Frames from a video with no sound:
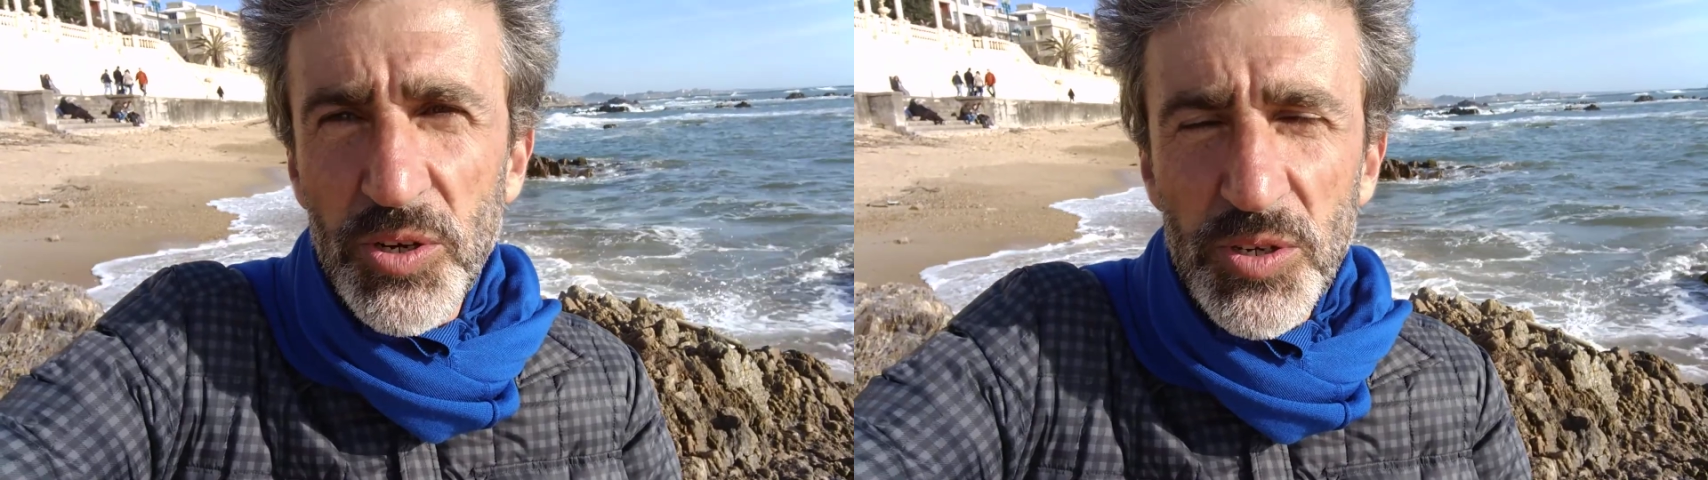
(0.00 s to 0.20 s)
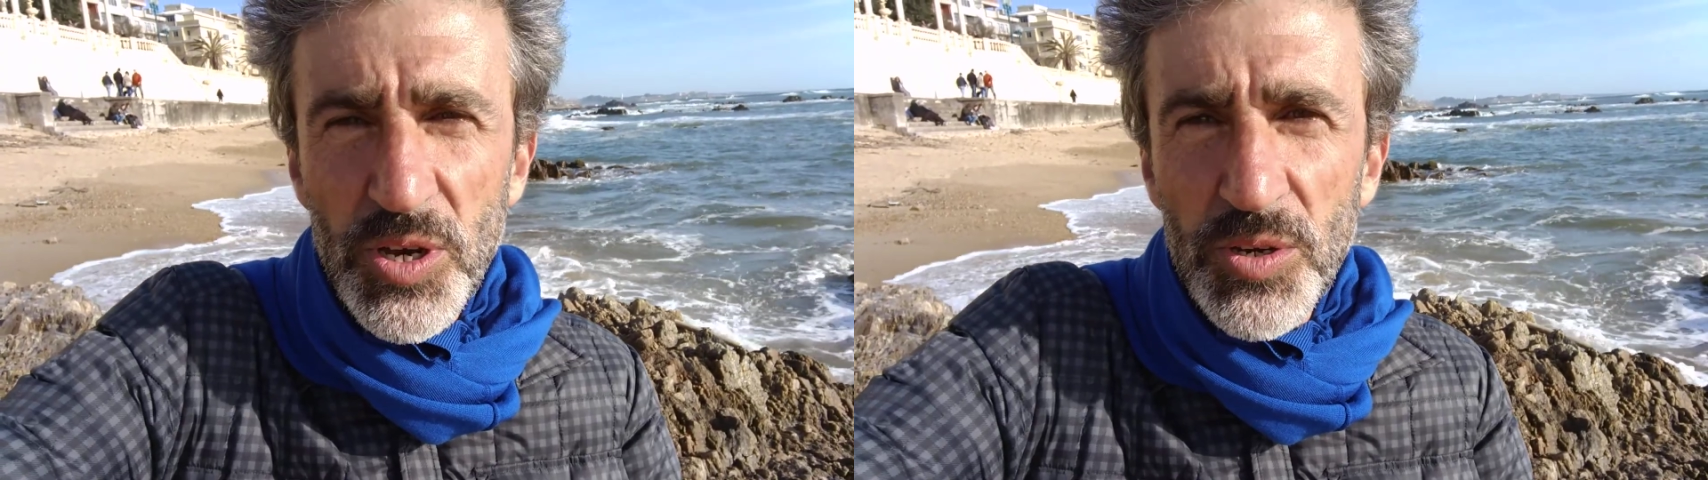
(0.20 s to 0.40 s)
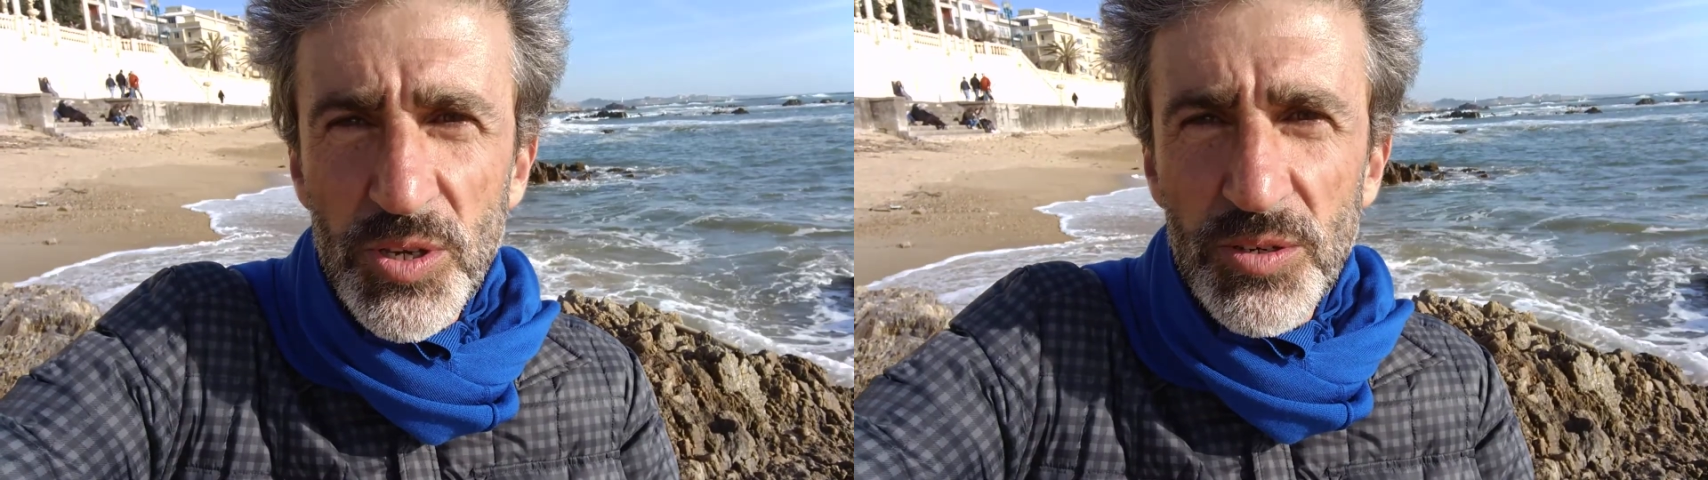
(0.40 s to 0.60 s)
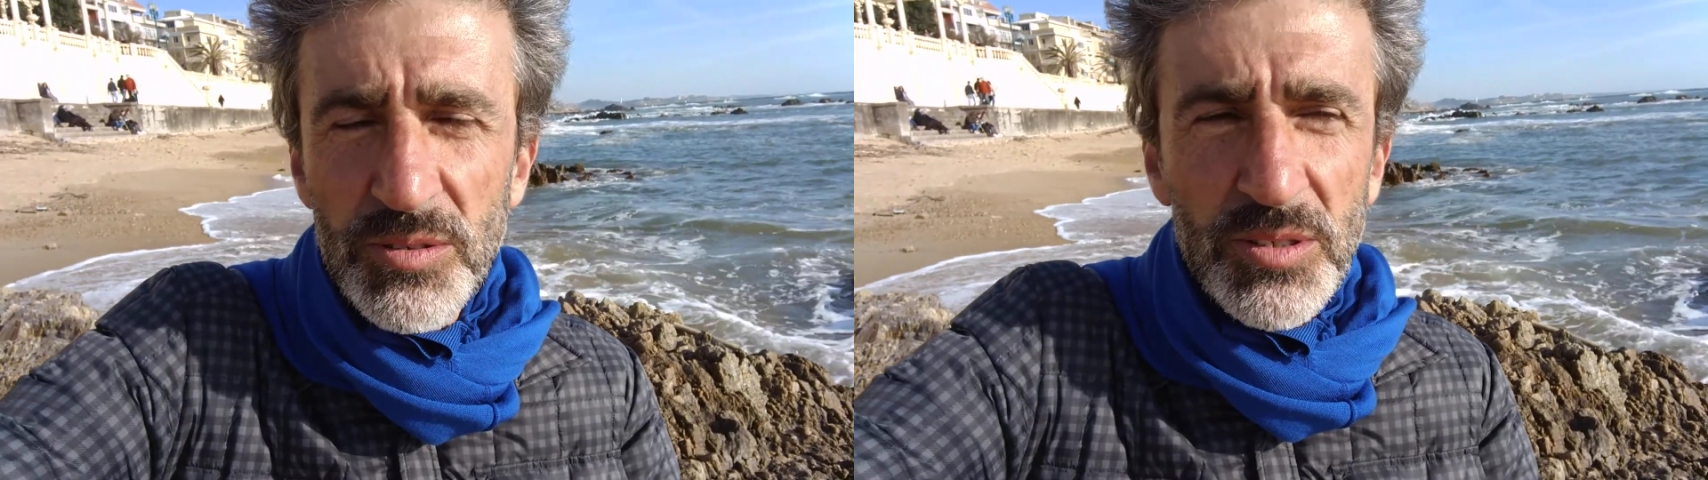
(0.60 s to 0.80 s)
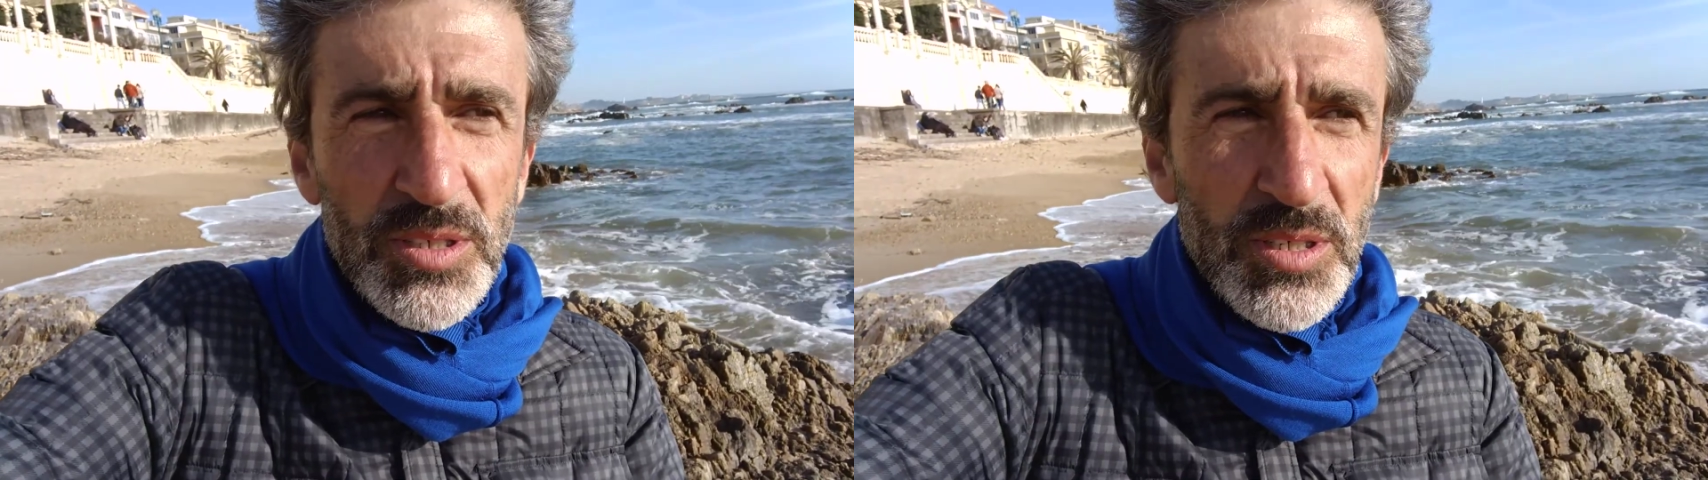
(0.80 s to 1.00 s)
don't know you
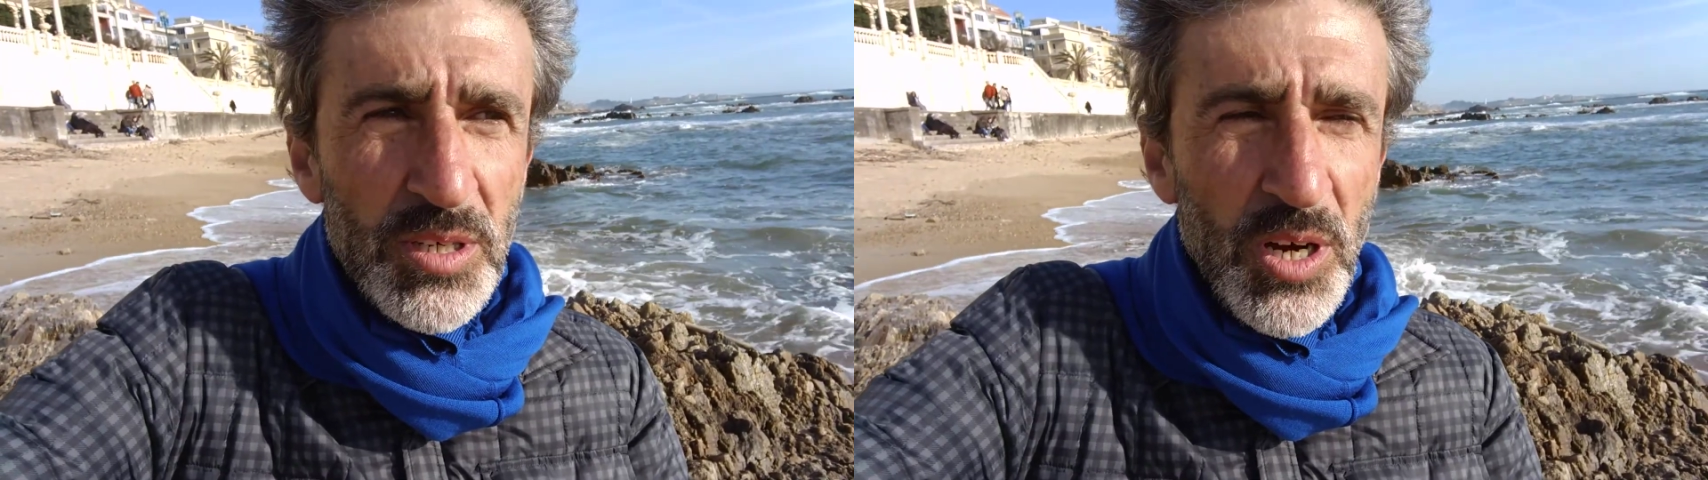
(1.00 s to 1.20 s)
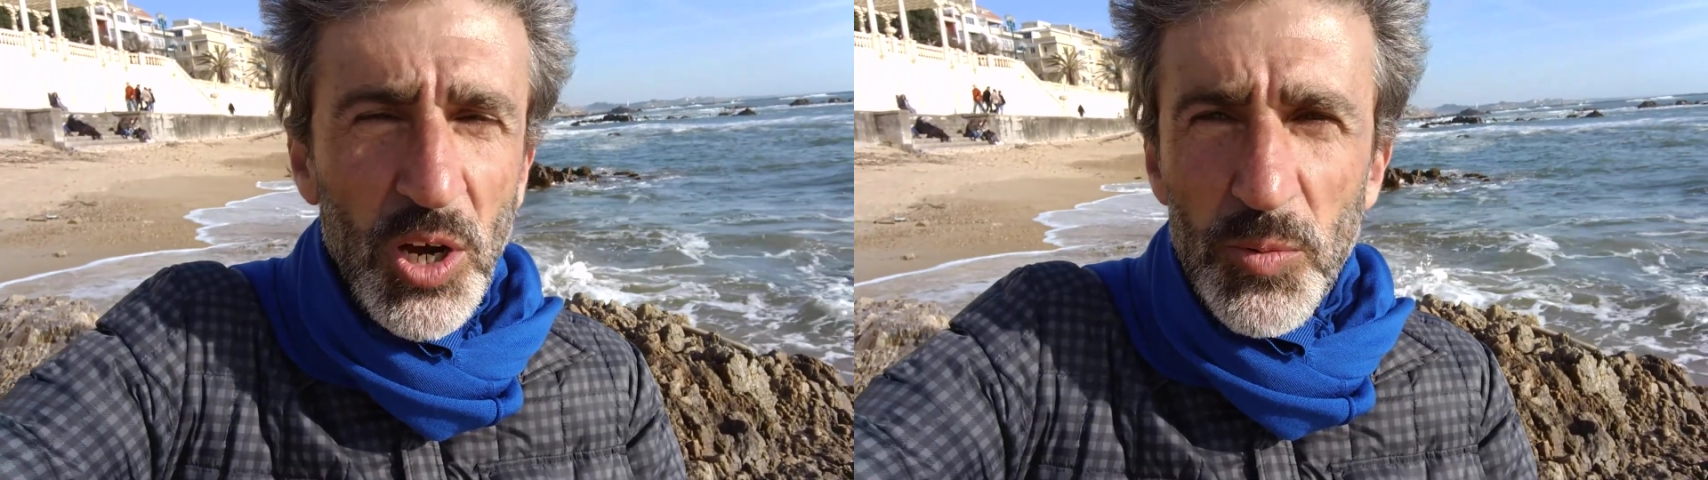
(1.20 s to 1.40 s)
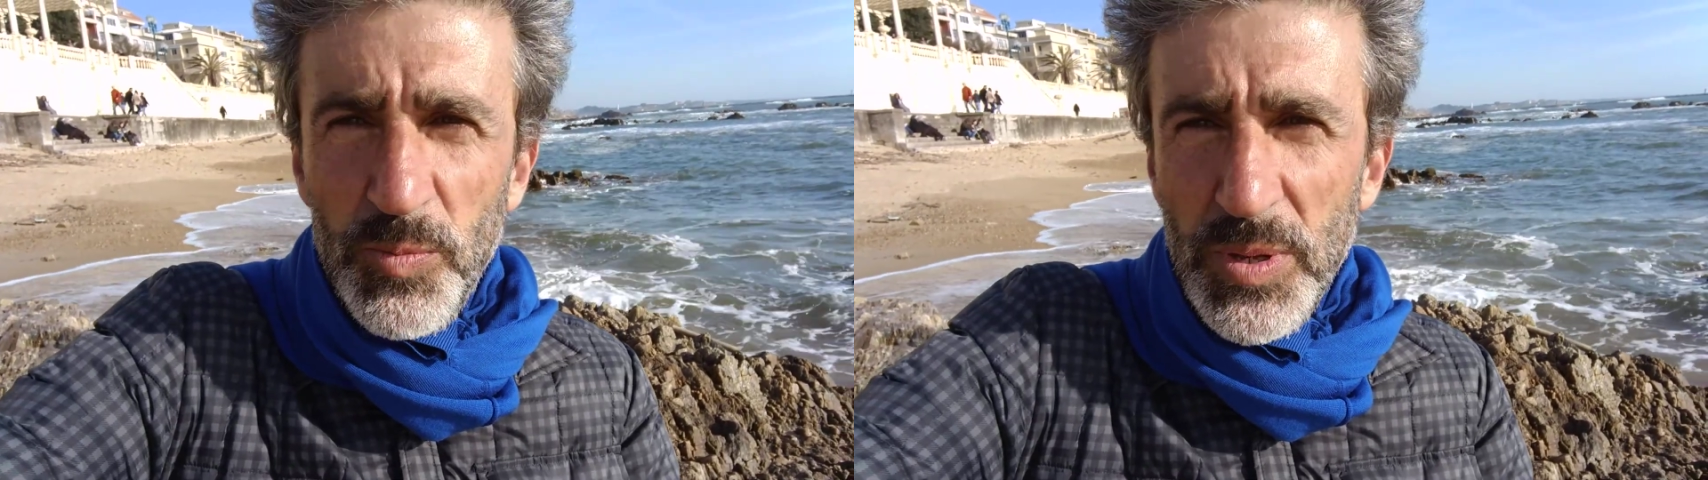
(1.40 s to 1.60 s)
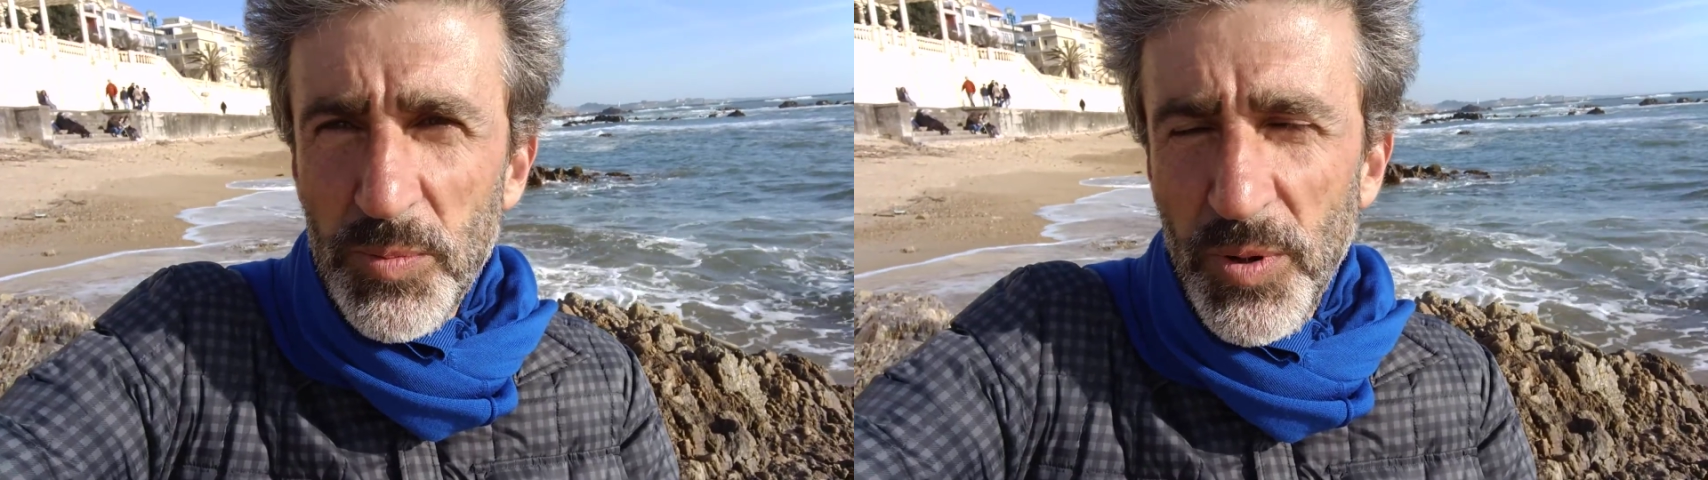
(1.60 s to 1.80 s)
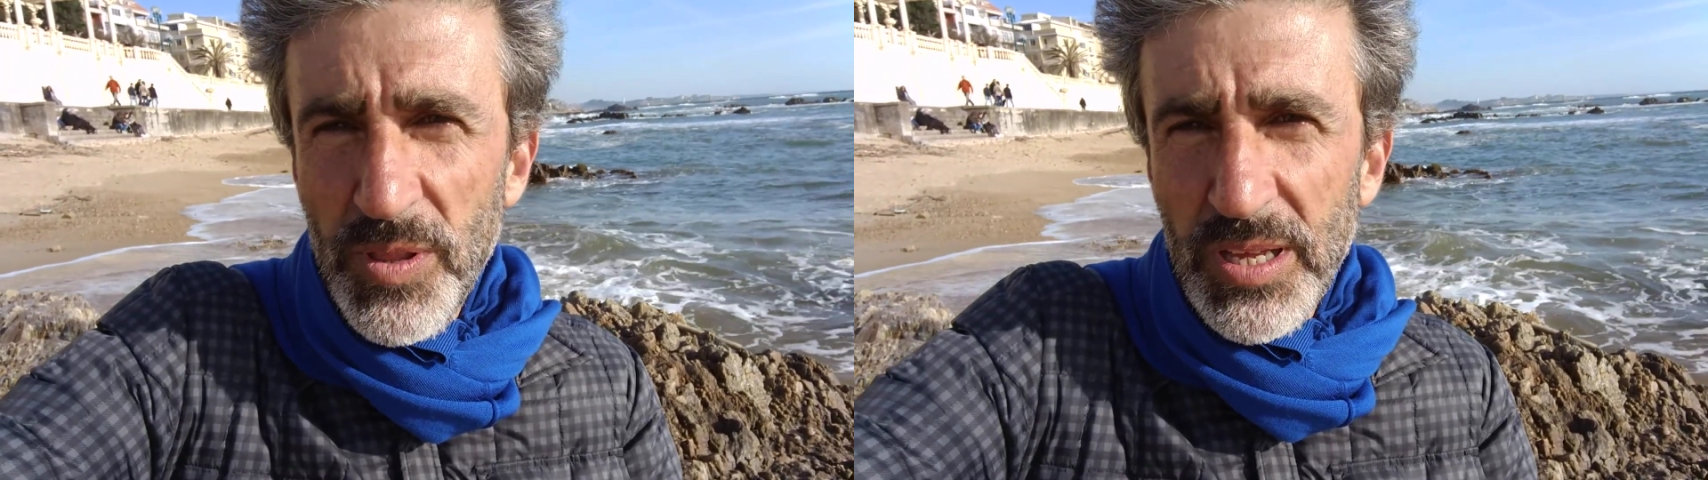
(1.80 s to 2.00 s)
or
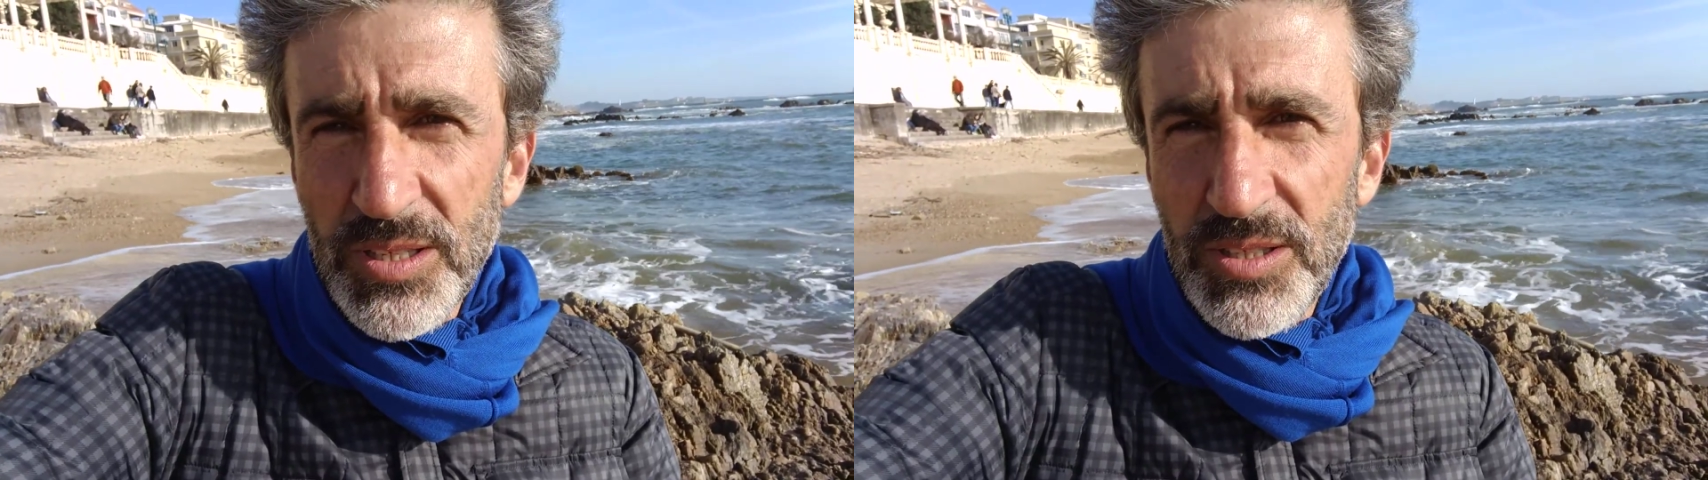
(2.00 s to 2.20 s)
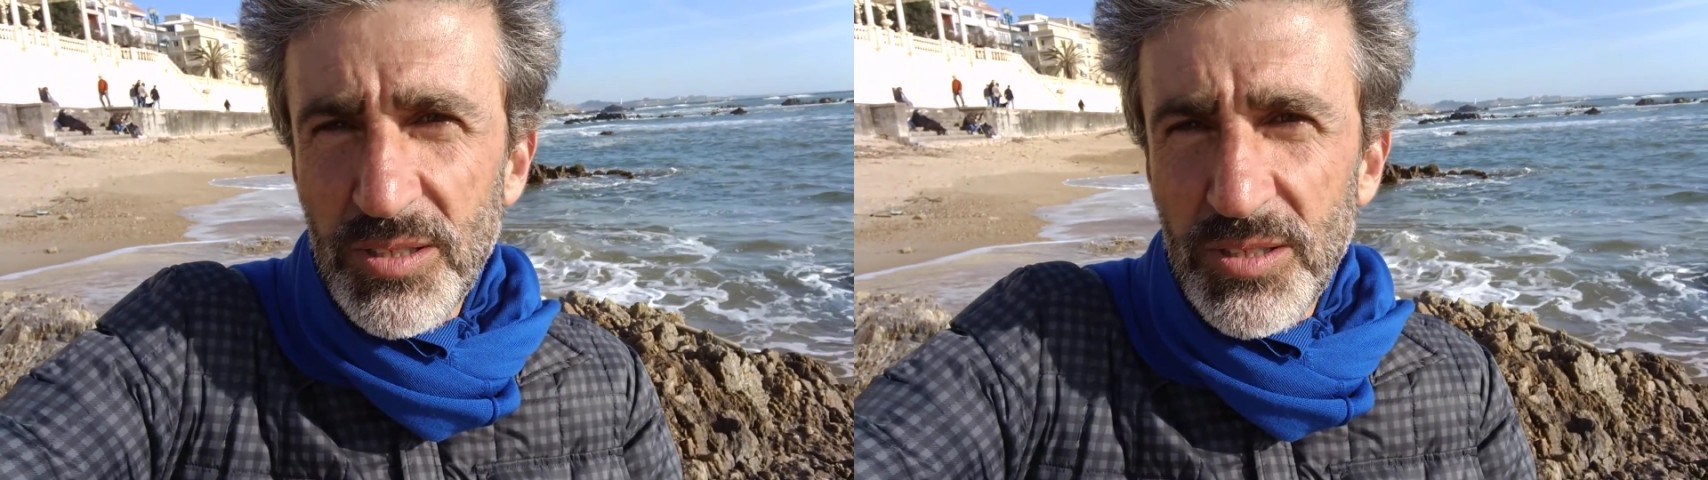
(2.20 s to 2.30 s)
people that